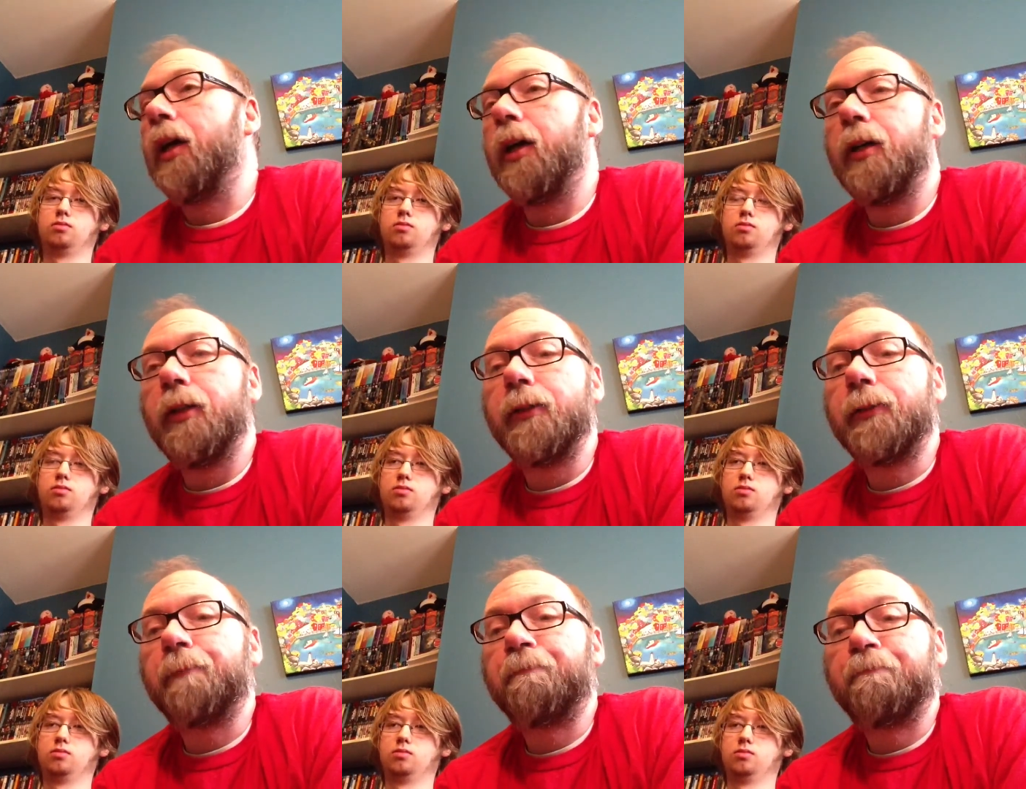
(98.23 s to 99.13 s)
Speaker 1: Uh,
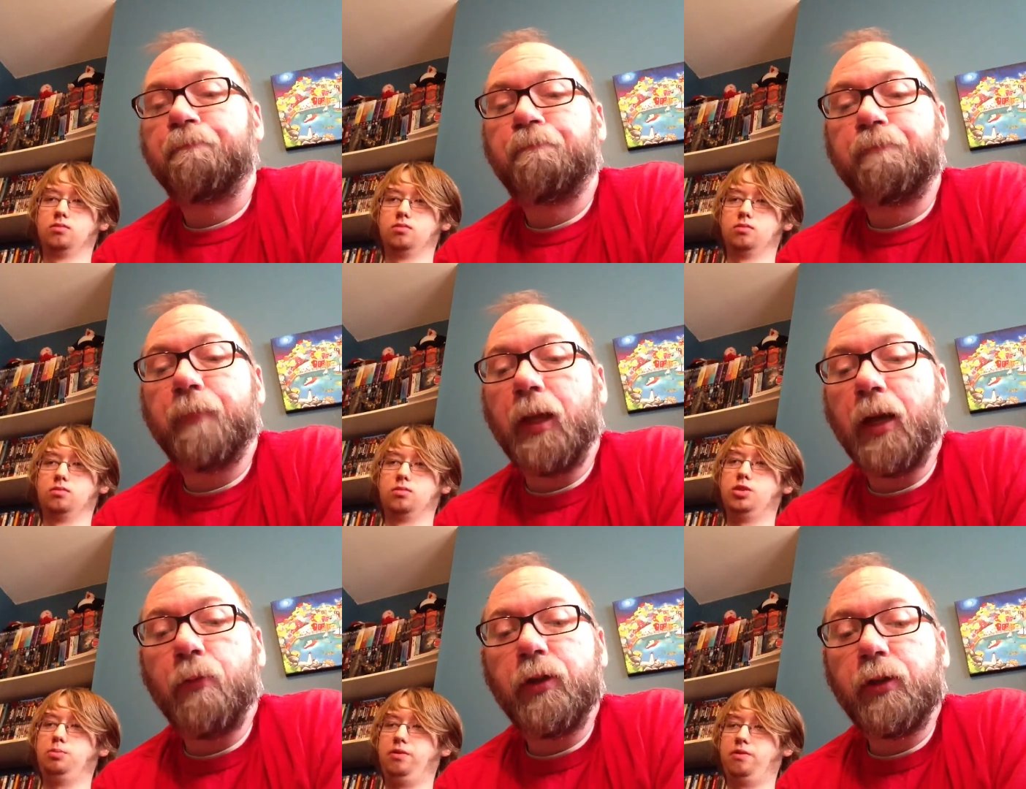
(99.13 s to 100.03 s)

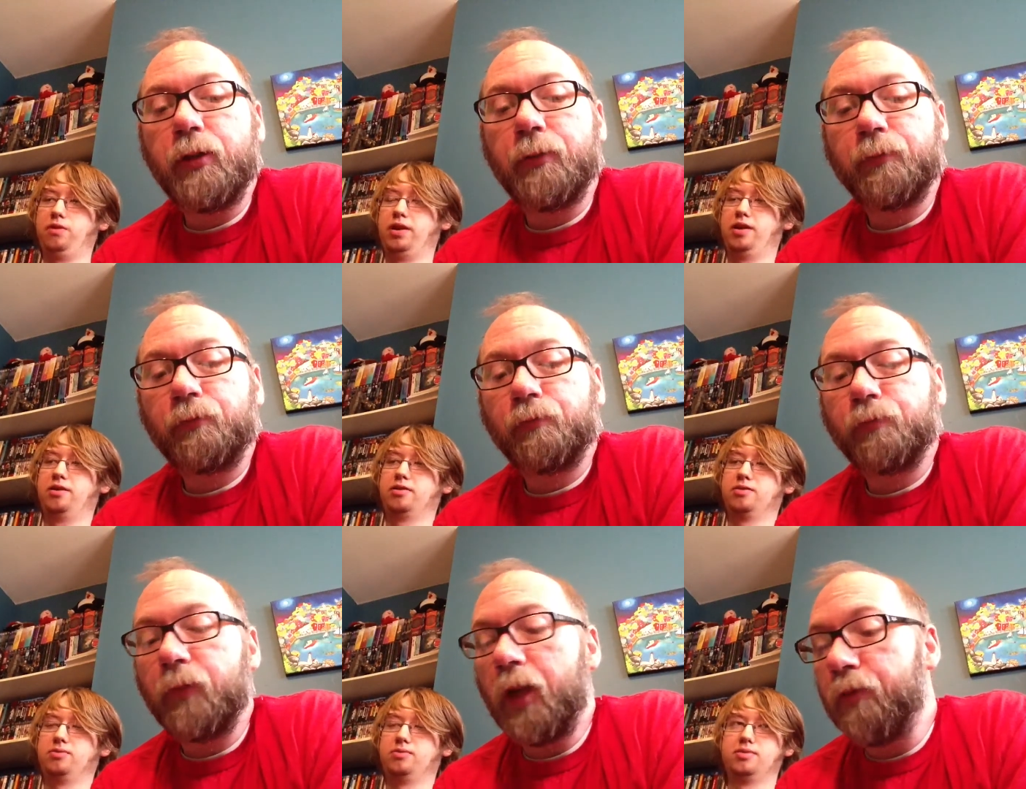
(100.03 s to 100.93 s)
I was. Fair.
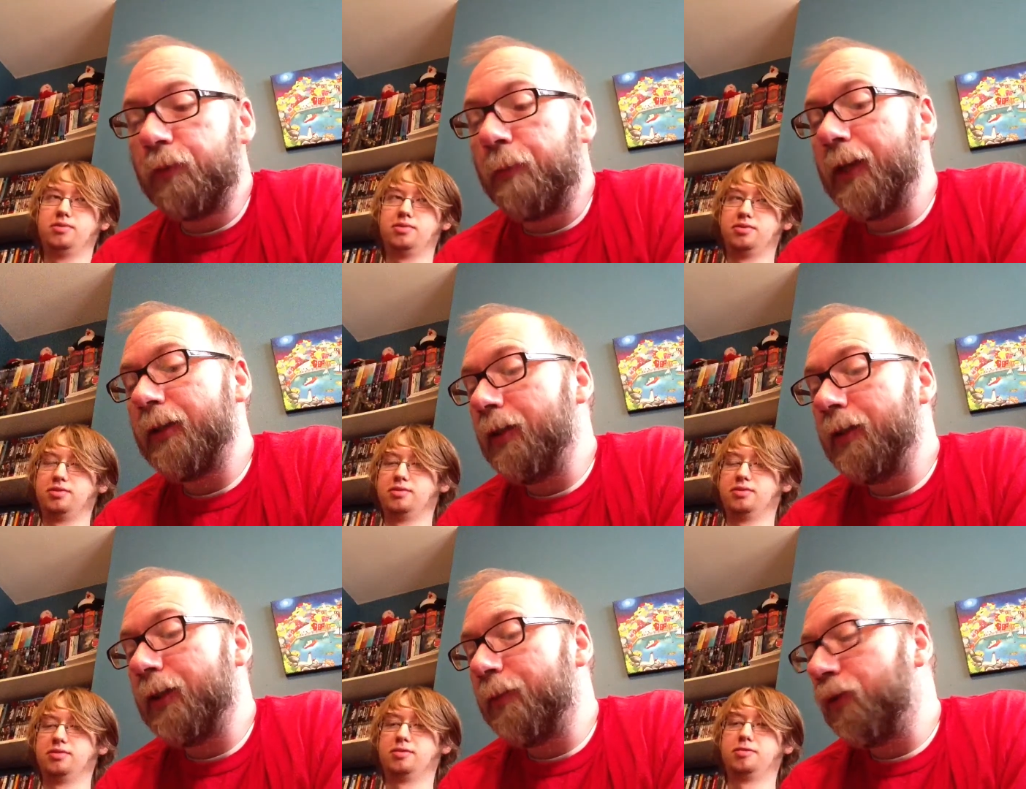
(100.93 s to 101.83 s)
It was basically
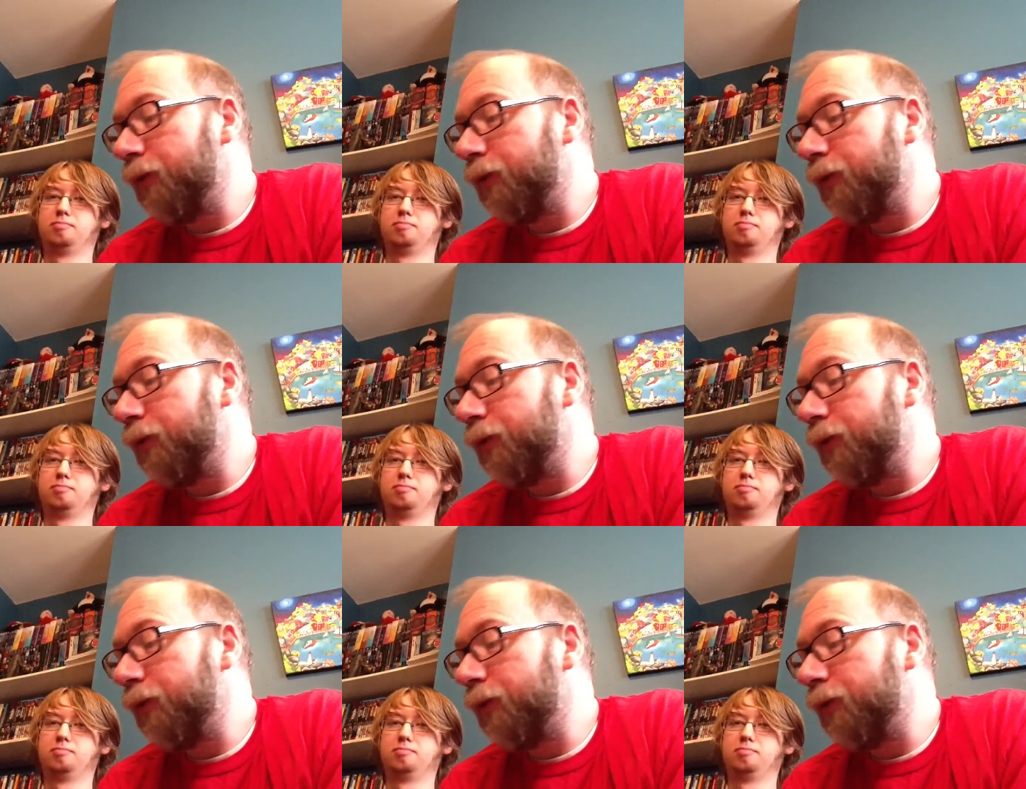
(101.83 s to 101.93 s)
this episode was